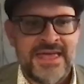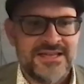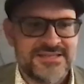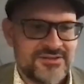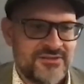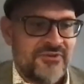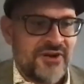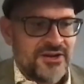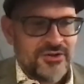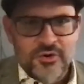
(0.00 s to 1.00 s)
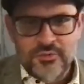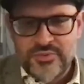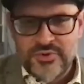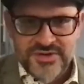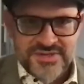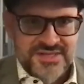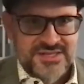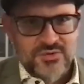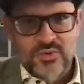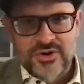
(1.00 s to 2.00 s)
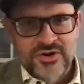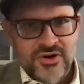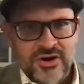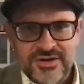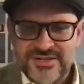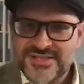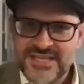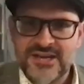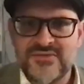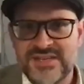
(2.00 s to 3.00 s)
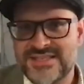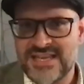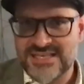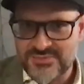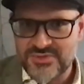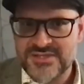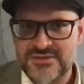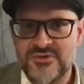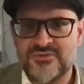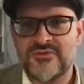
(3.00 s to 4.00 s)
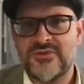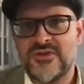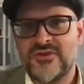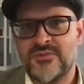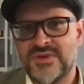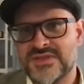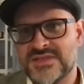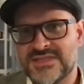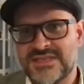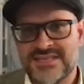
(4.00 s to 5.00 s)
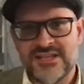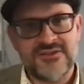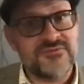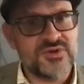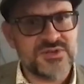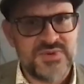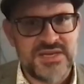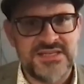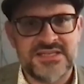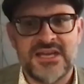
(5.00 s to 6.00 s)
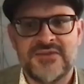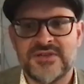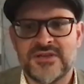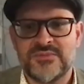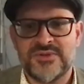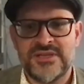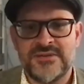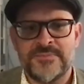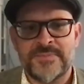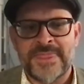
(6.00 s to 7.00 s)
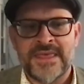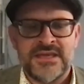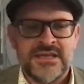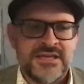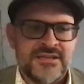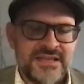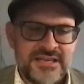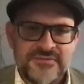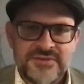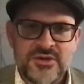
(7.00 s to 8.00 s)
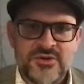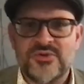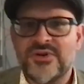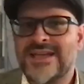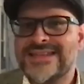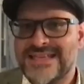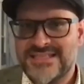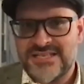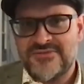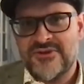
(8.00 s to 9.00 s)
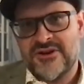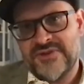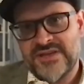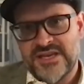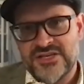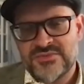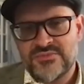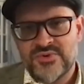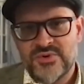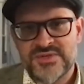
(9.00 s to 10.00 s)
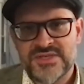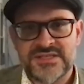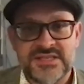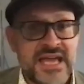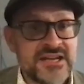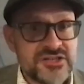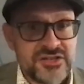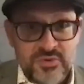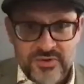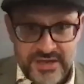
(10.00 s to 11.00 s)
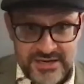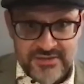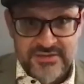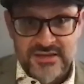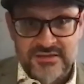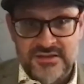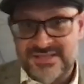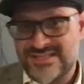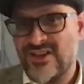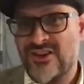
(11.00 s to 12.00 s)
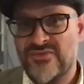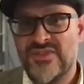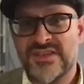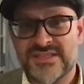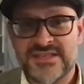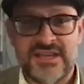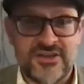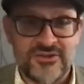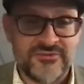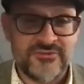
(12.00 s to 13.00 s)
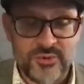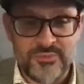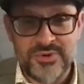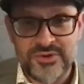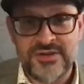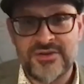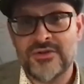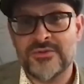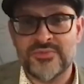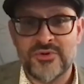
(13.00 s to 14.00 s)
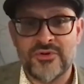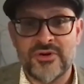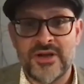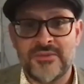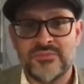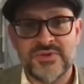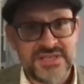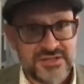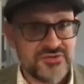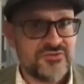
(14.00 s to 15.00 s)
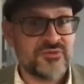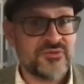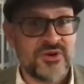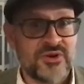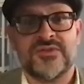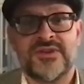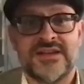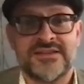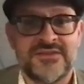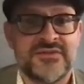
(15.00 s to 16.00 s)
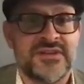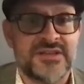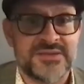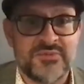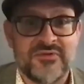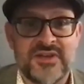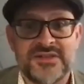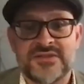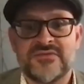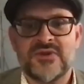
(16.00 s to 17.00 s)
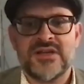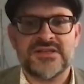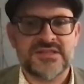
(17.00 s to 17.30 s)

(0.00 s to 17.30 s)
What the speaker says: And so the final output is a scorecard and just kind of an assessment and overview of your business. That's kind of the first piece that you have to complete. Then you have to go through an identity verification process. Naturally, with anything that is of this scale, a $4 billion program, potential fraudulent activity is pervasive, right?